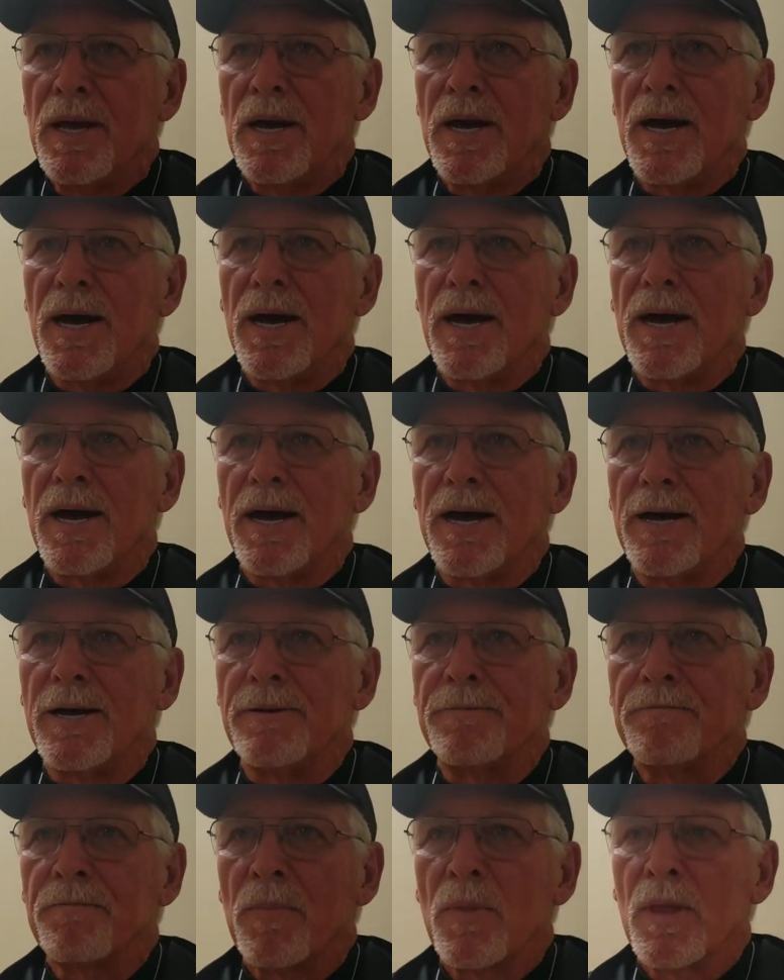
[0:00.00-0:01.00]

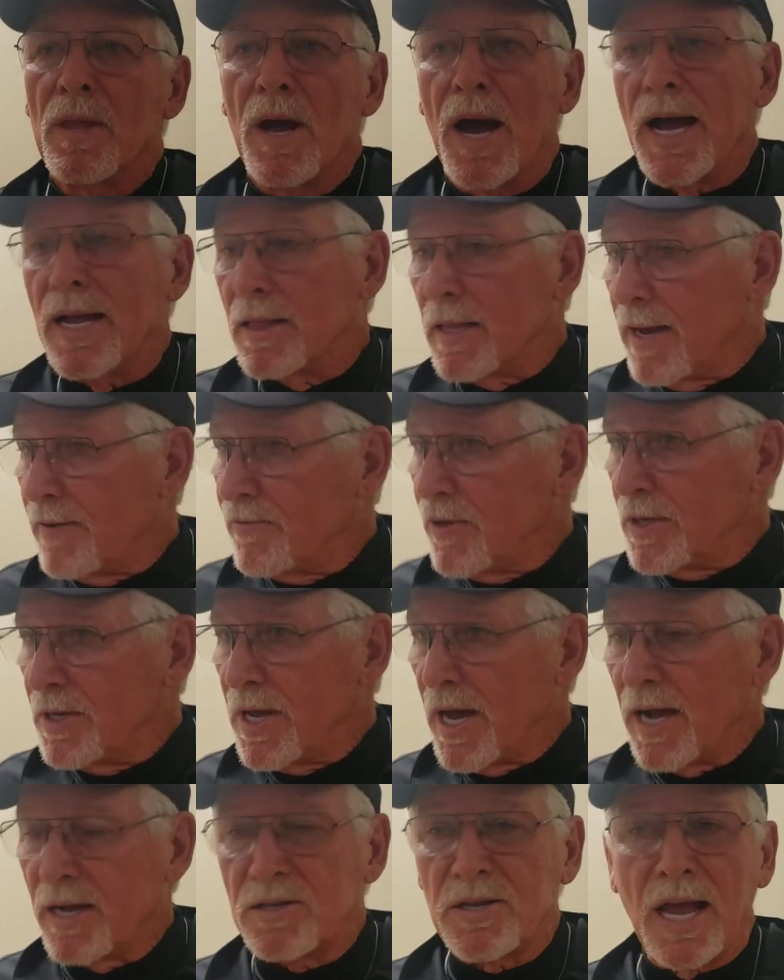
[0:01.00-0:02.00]
Uh, I love the
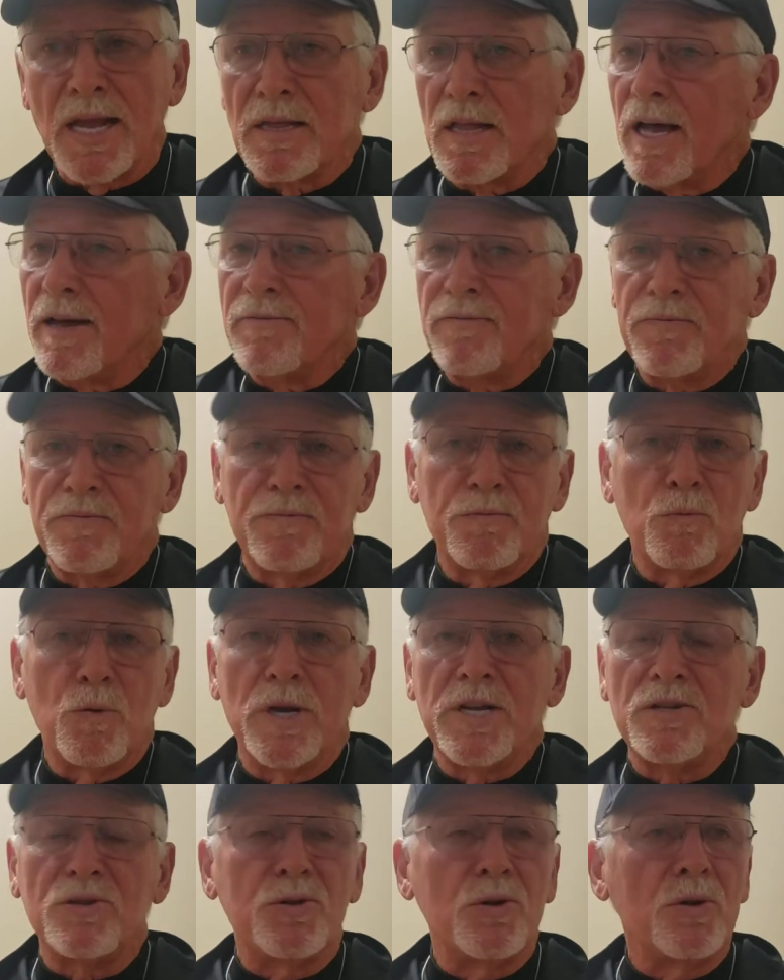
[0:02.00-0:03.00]
Ducks. I love
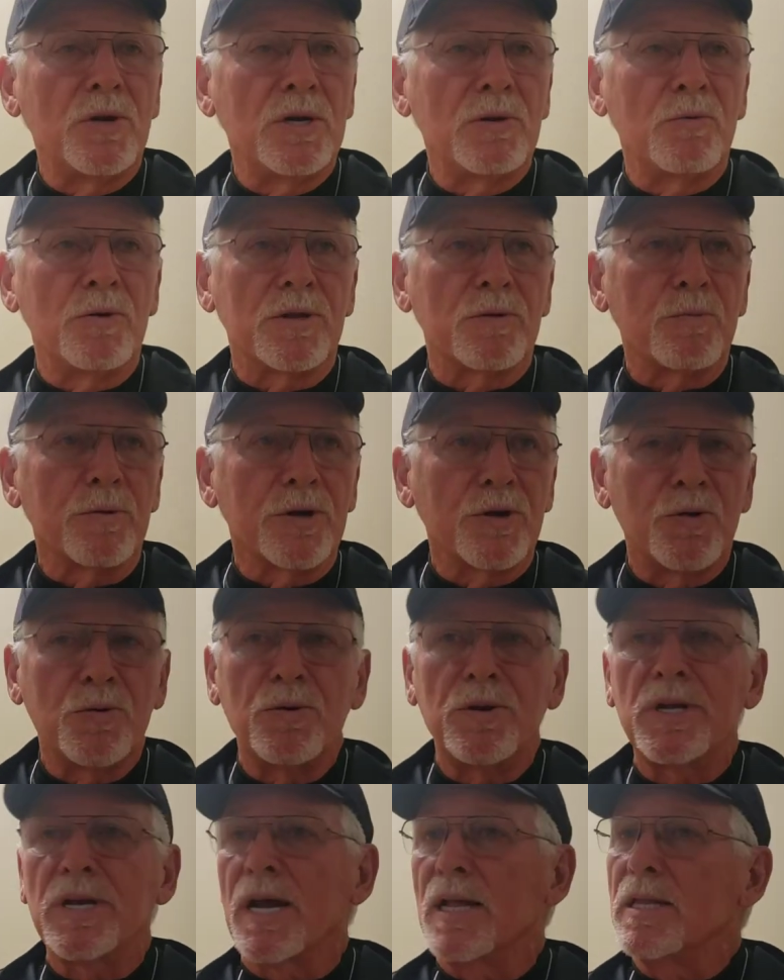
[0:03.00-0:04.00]
what he's doing with
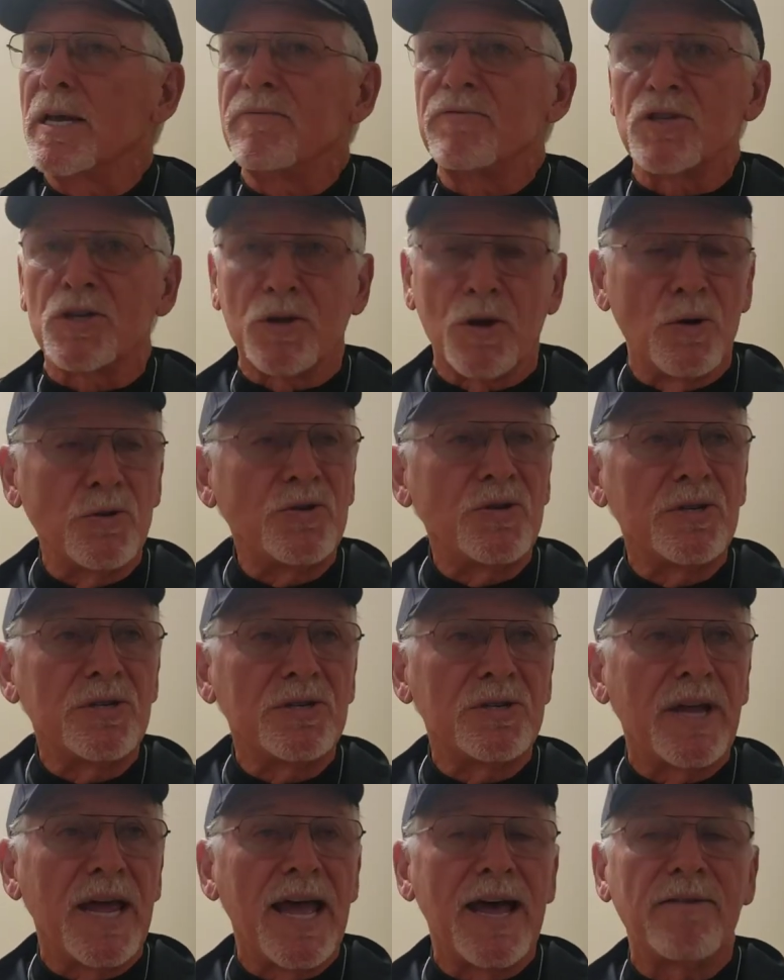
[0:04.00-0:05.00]
recruiting. I love his coaching
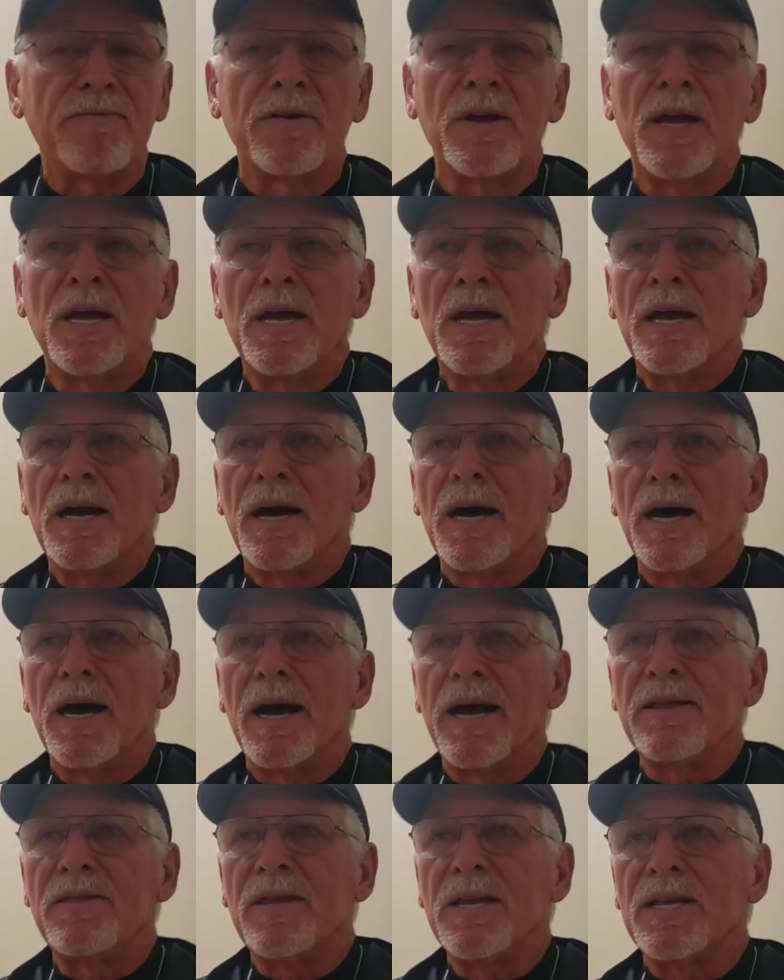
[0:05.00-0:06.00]
staff.
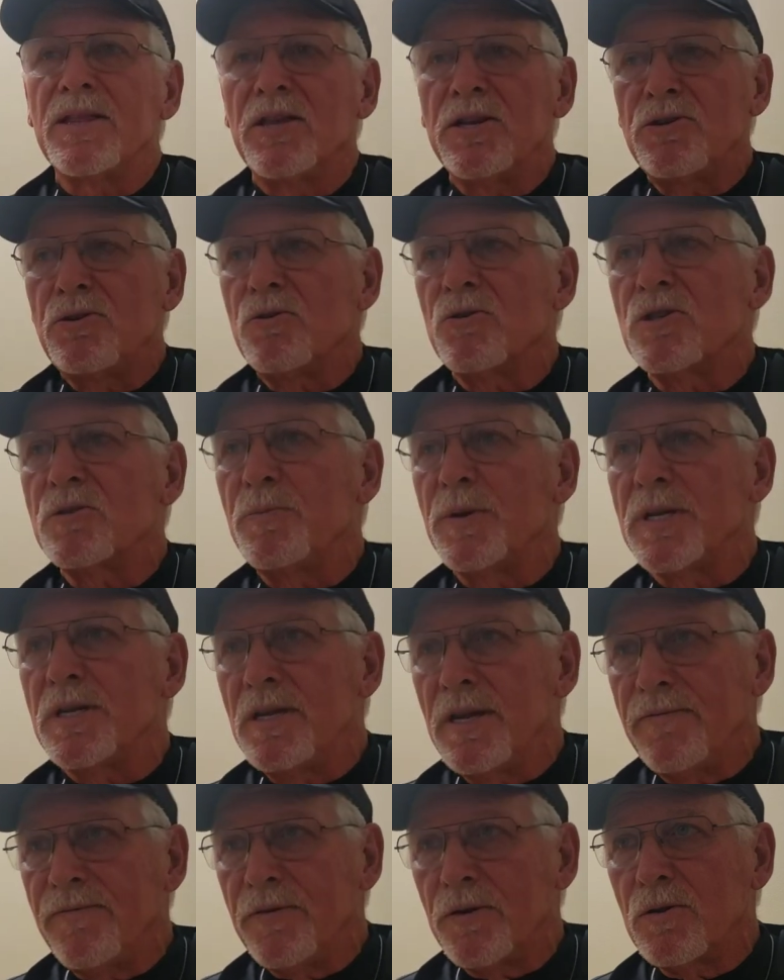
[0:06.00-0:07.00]
Uh, I think this year has
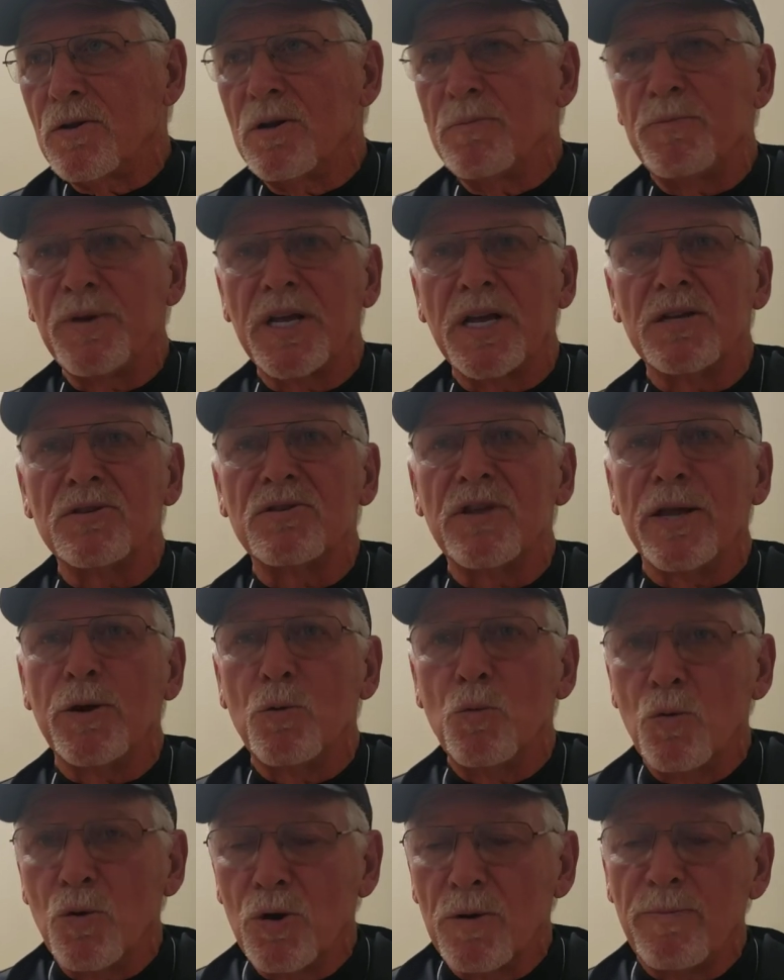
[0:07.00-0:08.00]
been difficult because they
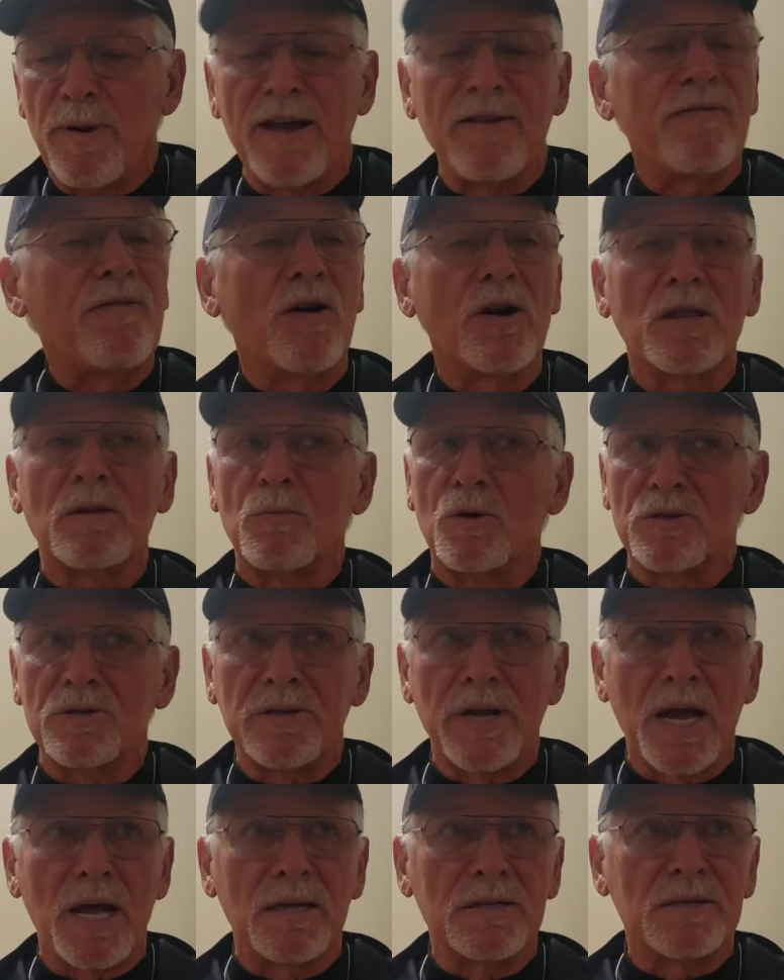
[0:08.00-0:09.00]
were by far the most
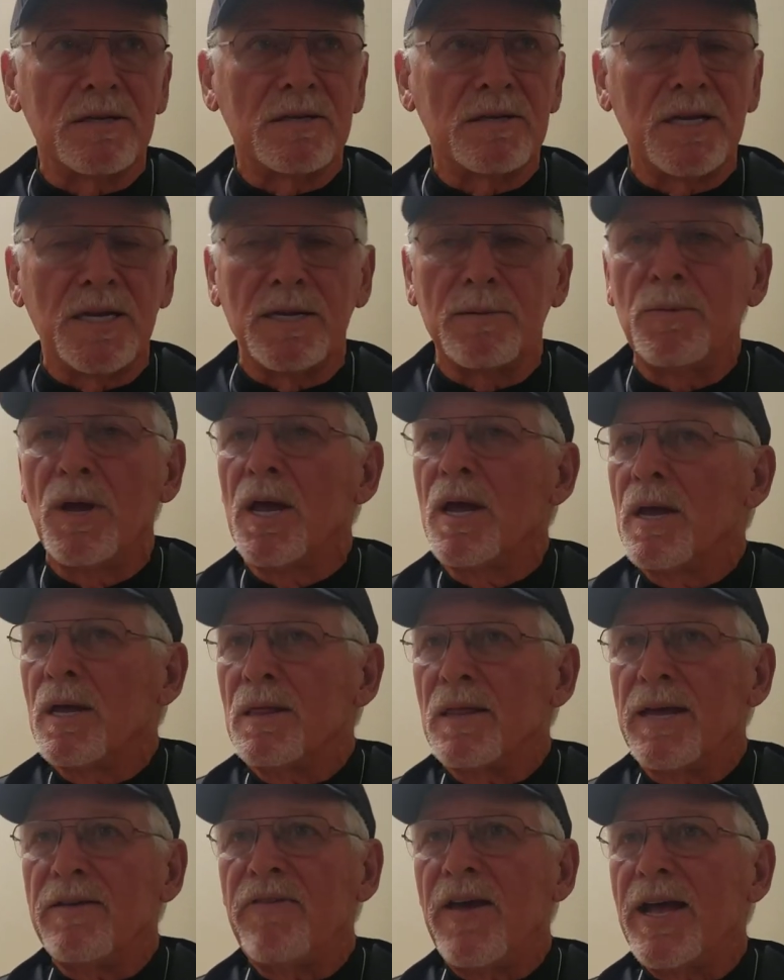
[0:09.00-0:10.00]
talented team.
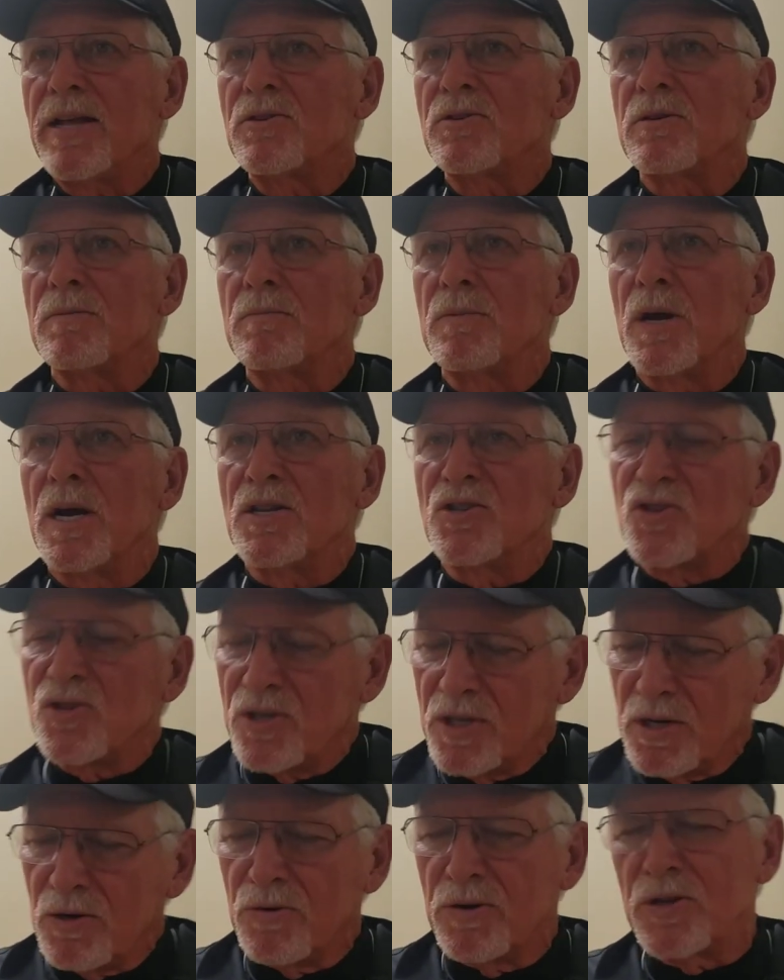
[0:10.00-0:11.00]
They've had some
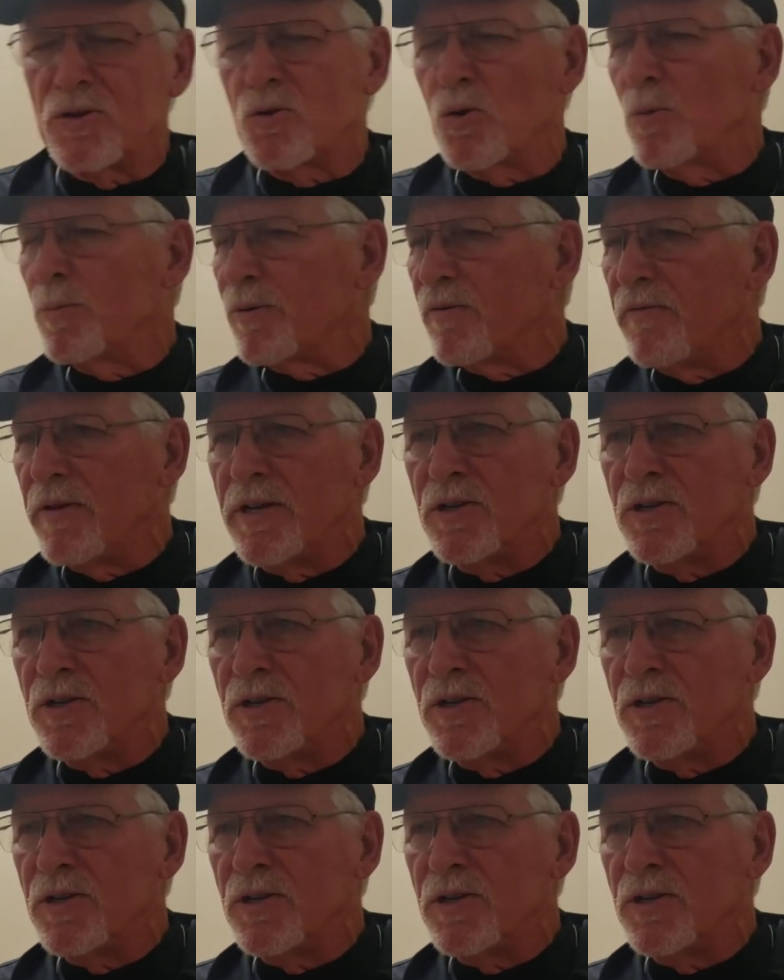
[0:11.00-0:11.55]
serious group of